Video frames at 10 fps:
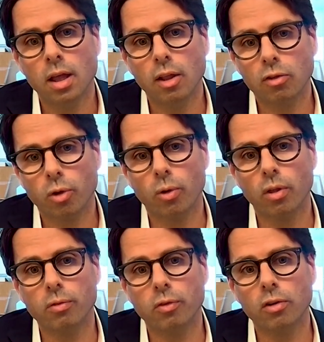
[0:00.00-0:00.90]
It's literally
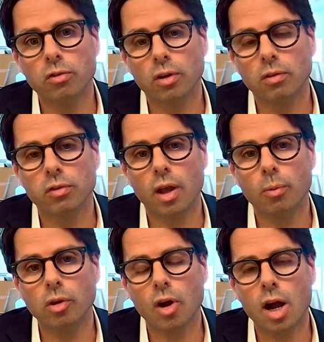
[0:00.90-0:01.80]
the first service line
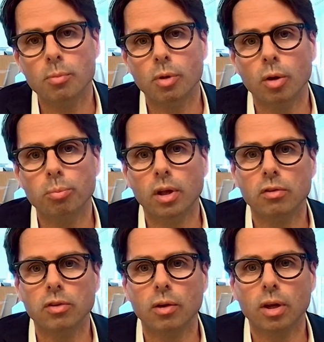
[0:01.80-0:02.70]
we talk about
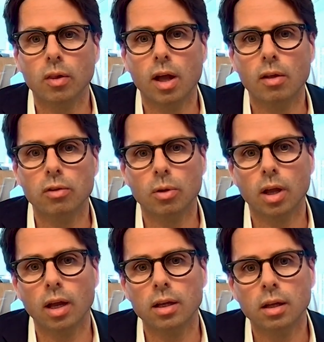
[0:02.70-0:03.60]
because they realize,
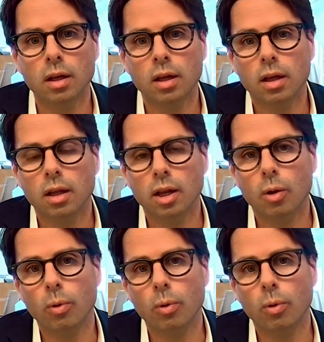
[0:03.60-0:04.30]
okay, we